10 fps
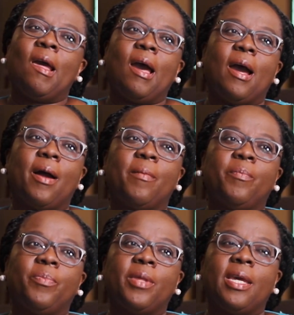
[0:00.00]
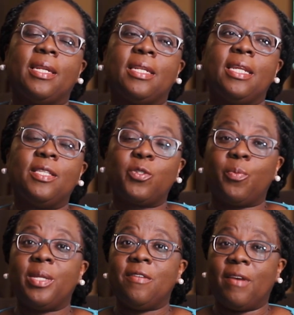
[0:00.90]
and needs
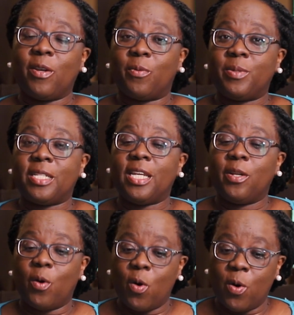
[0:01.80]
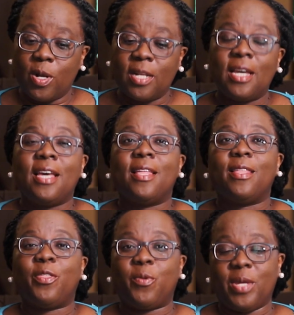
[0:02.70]
to be developed in all
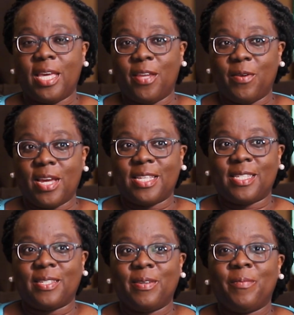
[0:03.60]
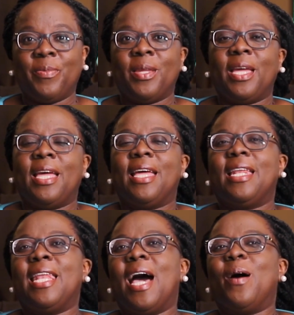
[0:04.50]
the 3 areas.
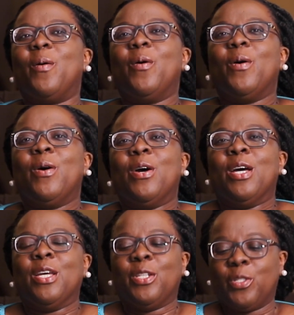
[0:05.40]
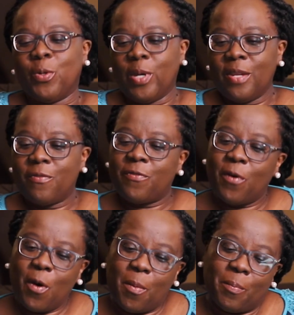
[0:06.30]
Now, to
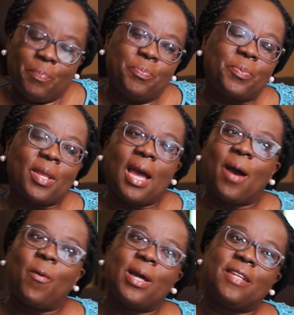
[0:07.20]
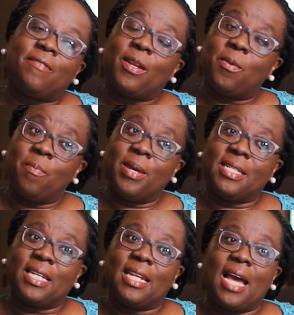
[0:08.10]
inform our
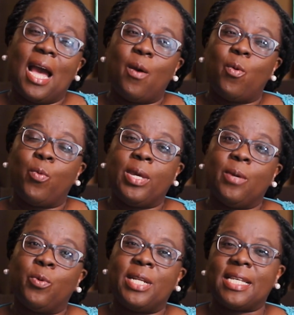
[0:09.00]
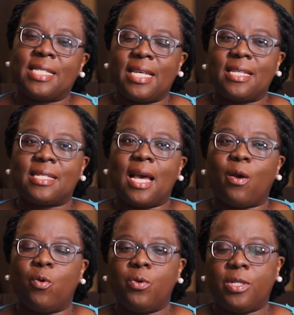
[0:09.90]
development and how we would assess
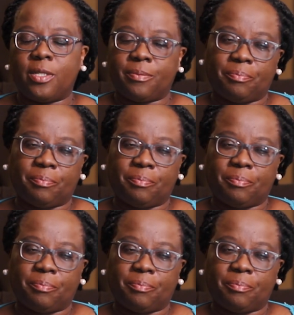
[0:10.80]
a good